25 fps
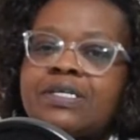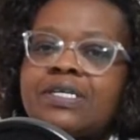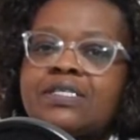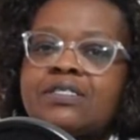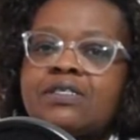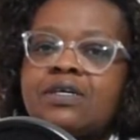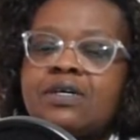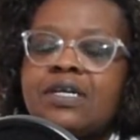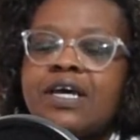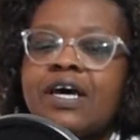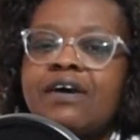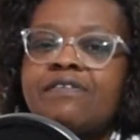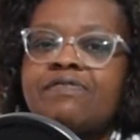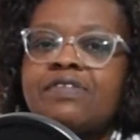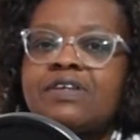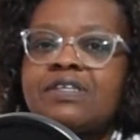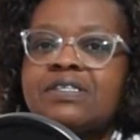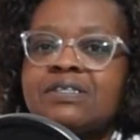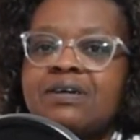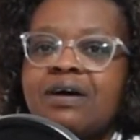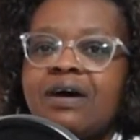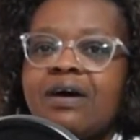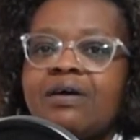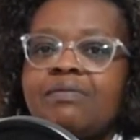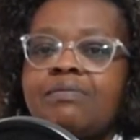does not have the
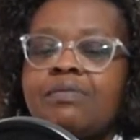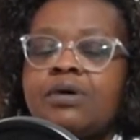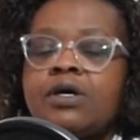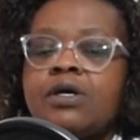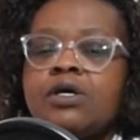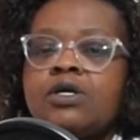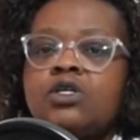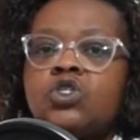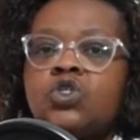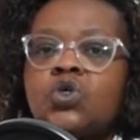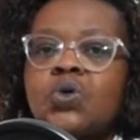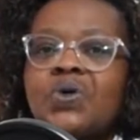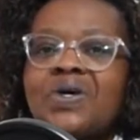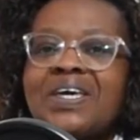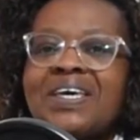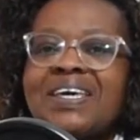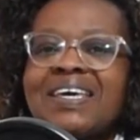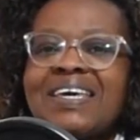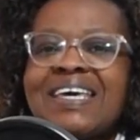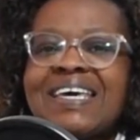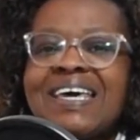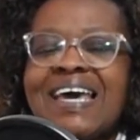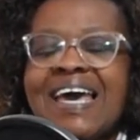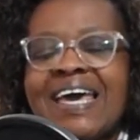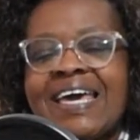time to
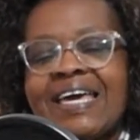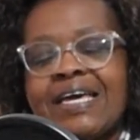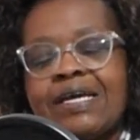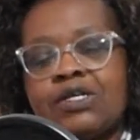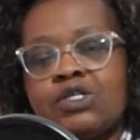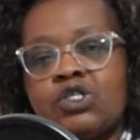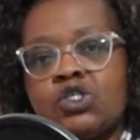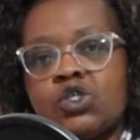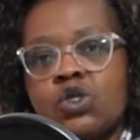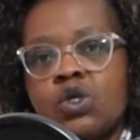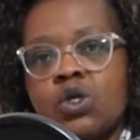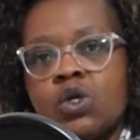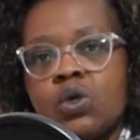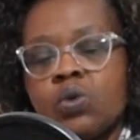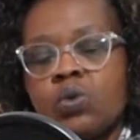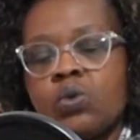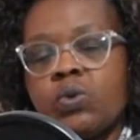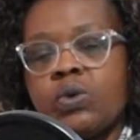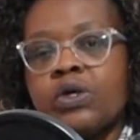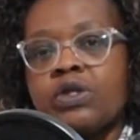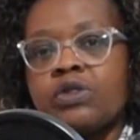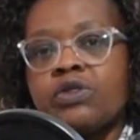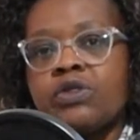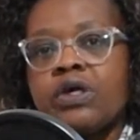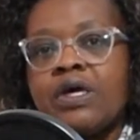engage
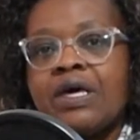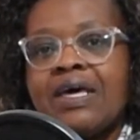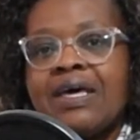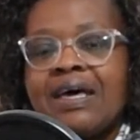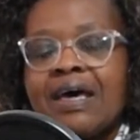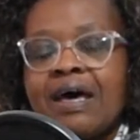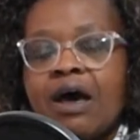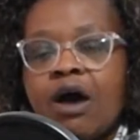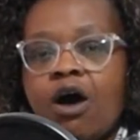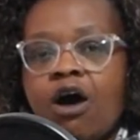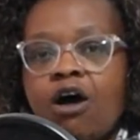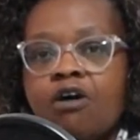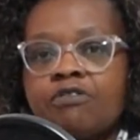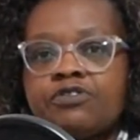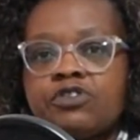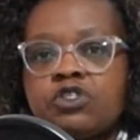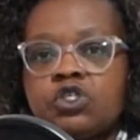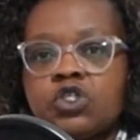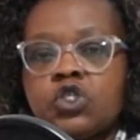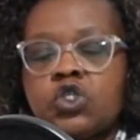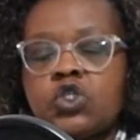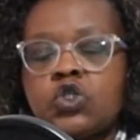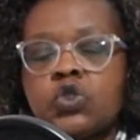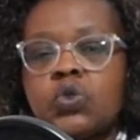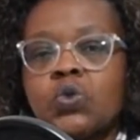with
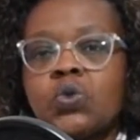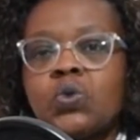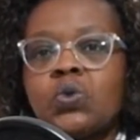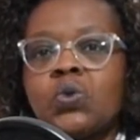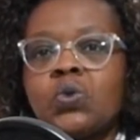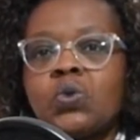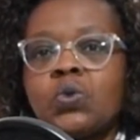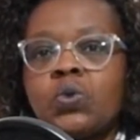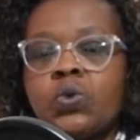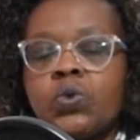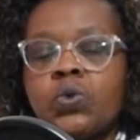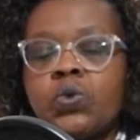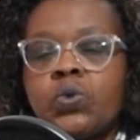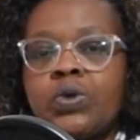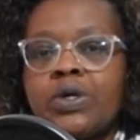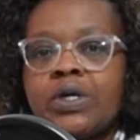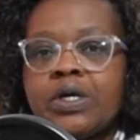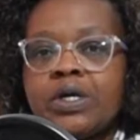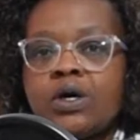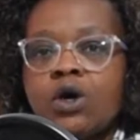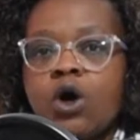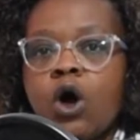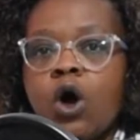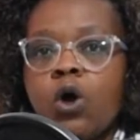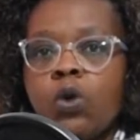after-school
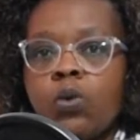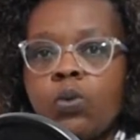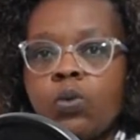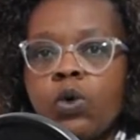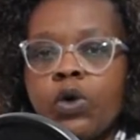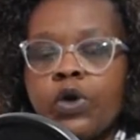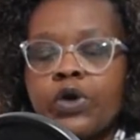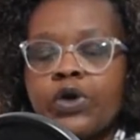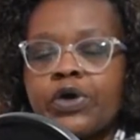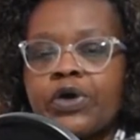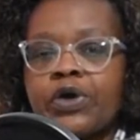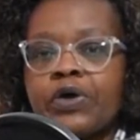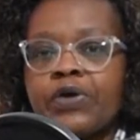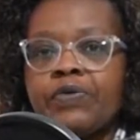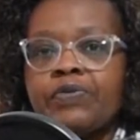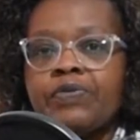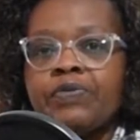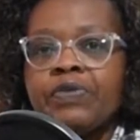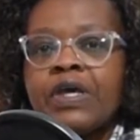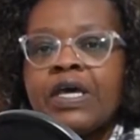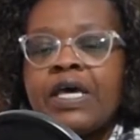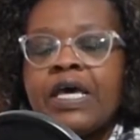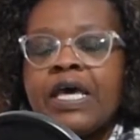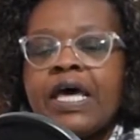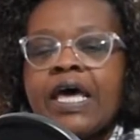homework.
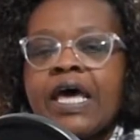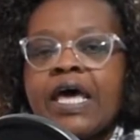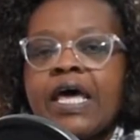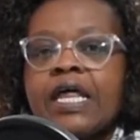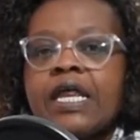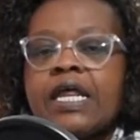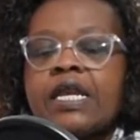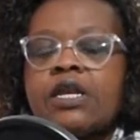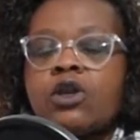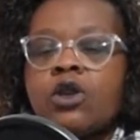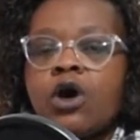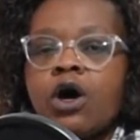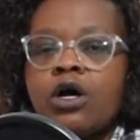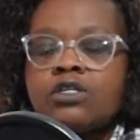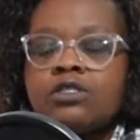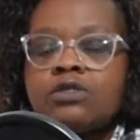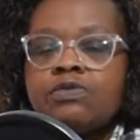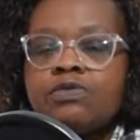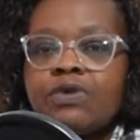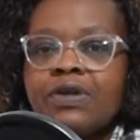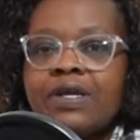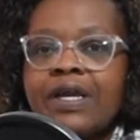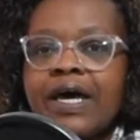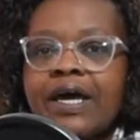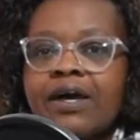Not
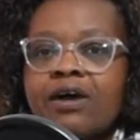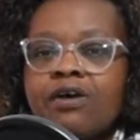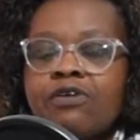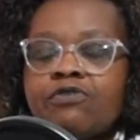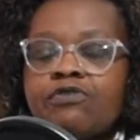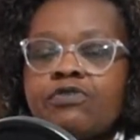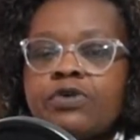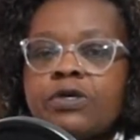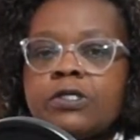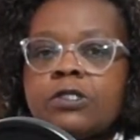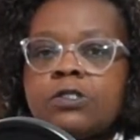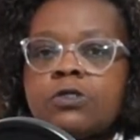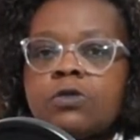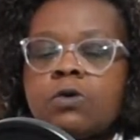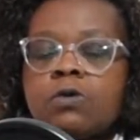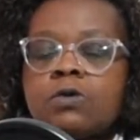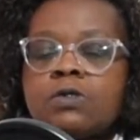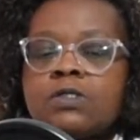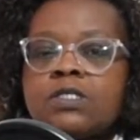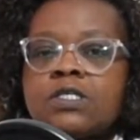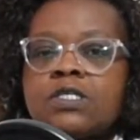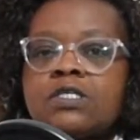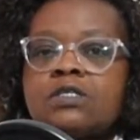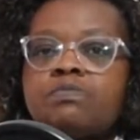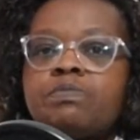for lack of
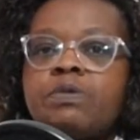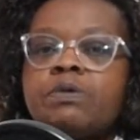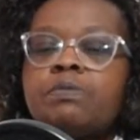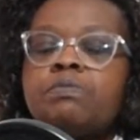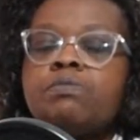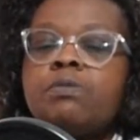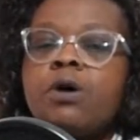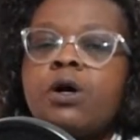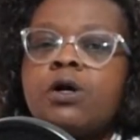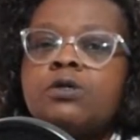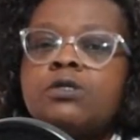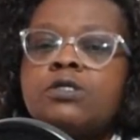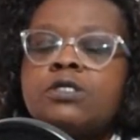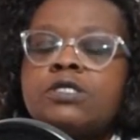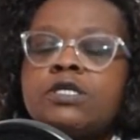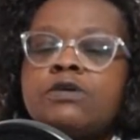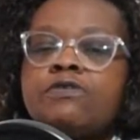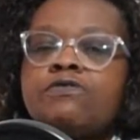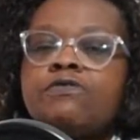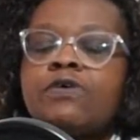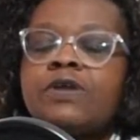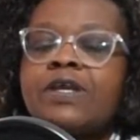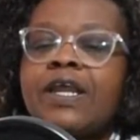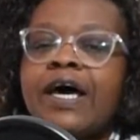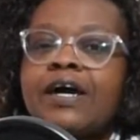resources, but mostly
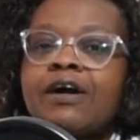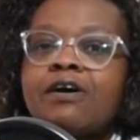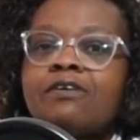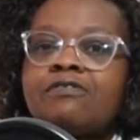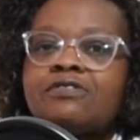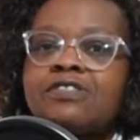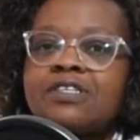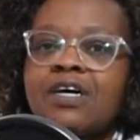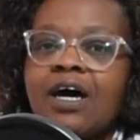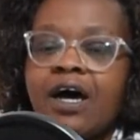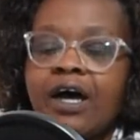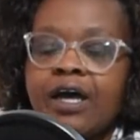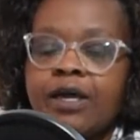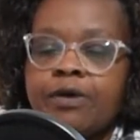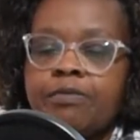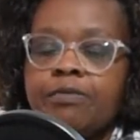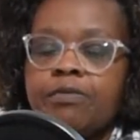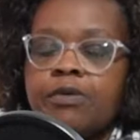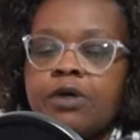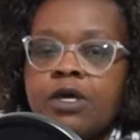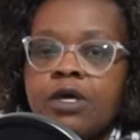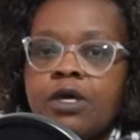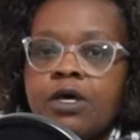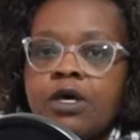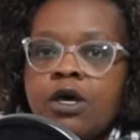for lack of time.
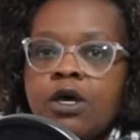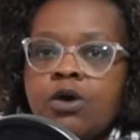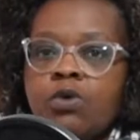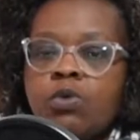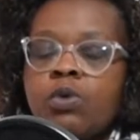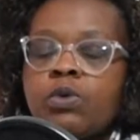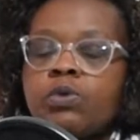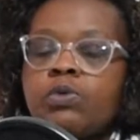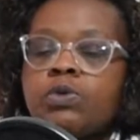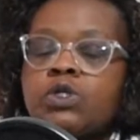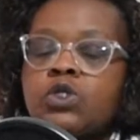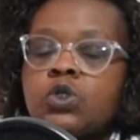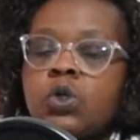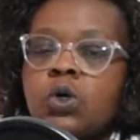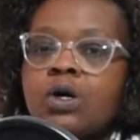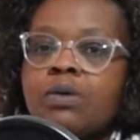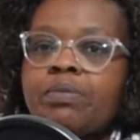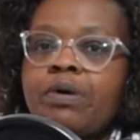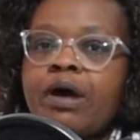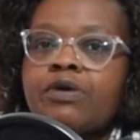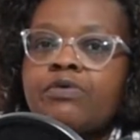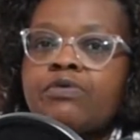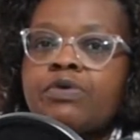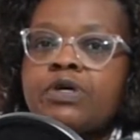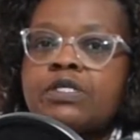When we talk
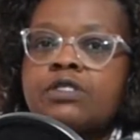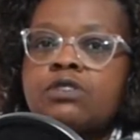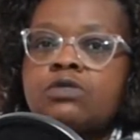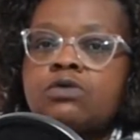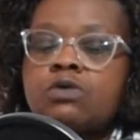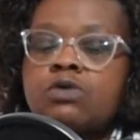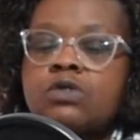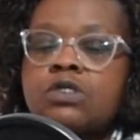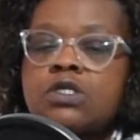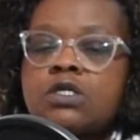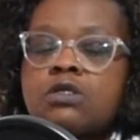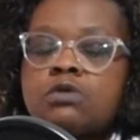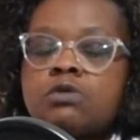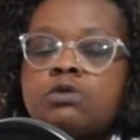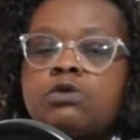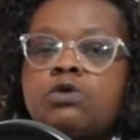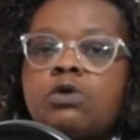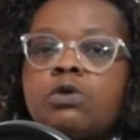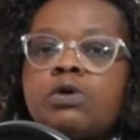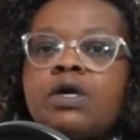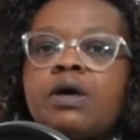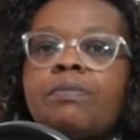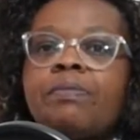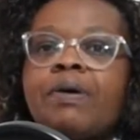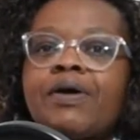about resources, we're
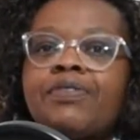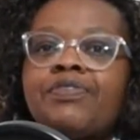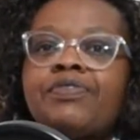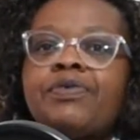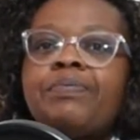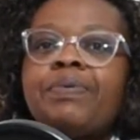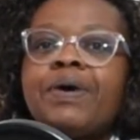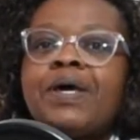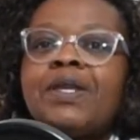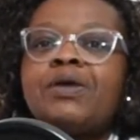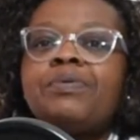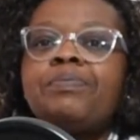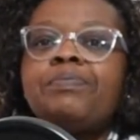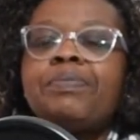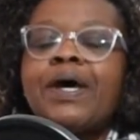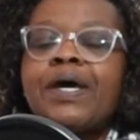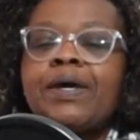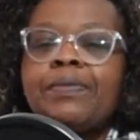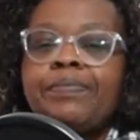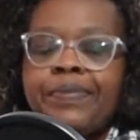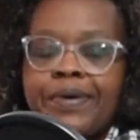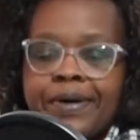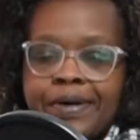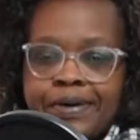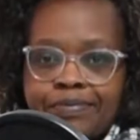talking about the pen and
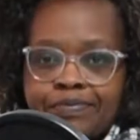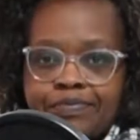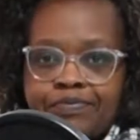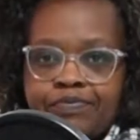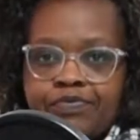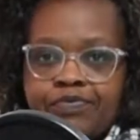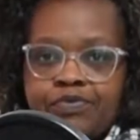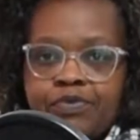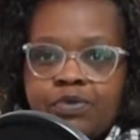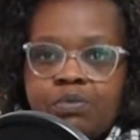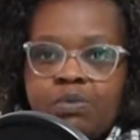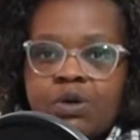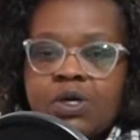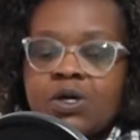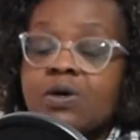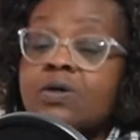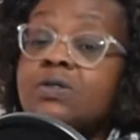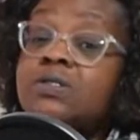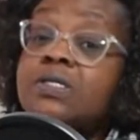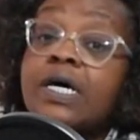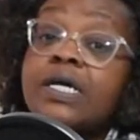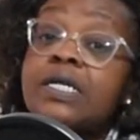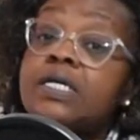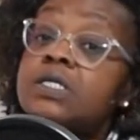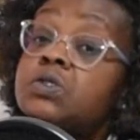paper, because
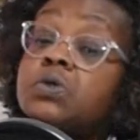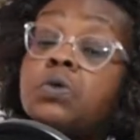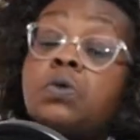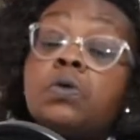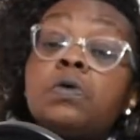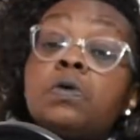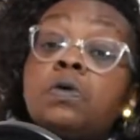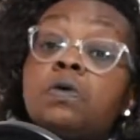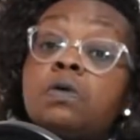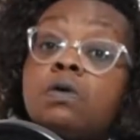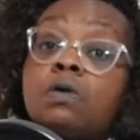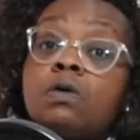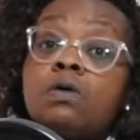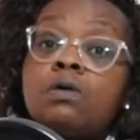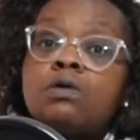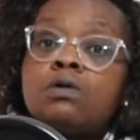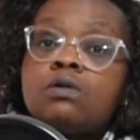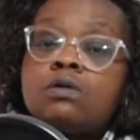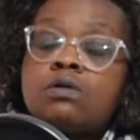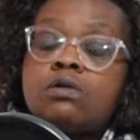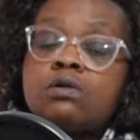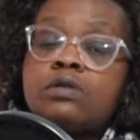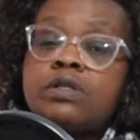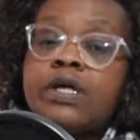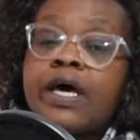that is all
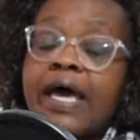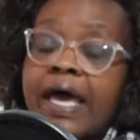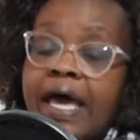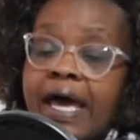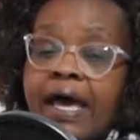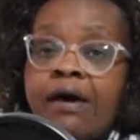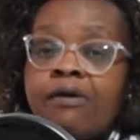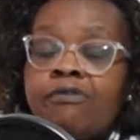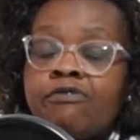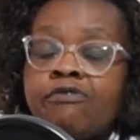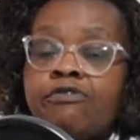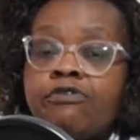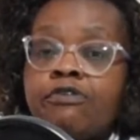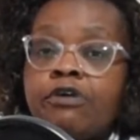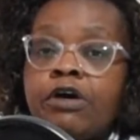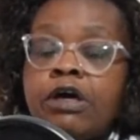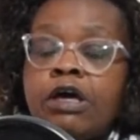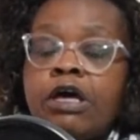they have.